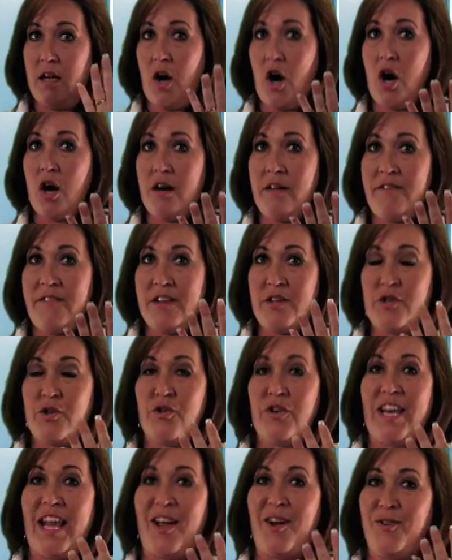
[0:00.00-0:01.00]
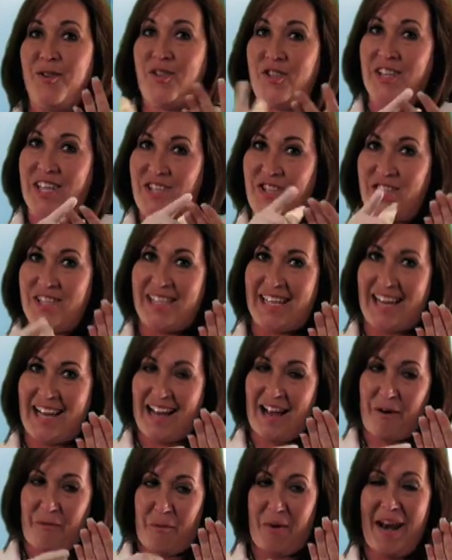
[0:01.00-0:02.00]
artificial nails such as
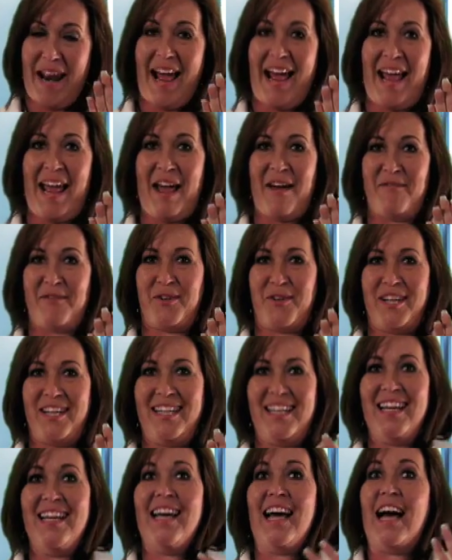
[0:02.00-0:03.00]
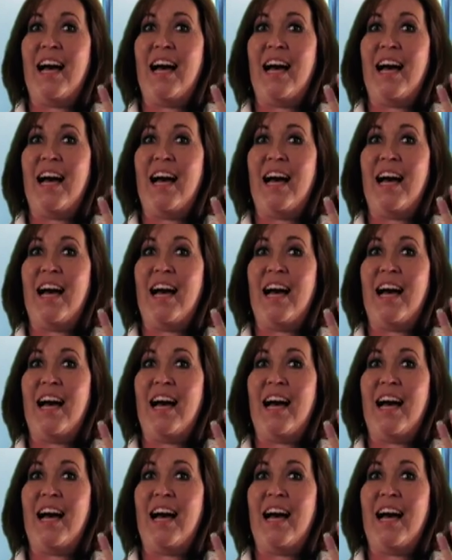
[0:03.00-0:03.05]
what I have on.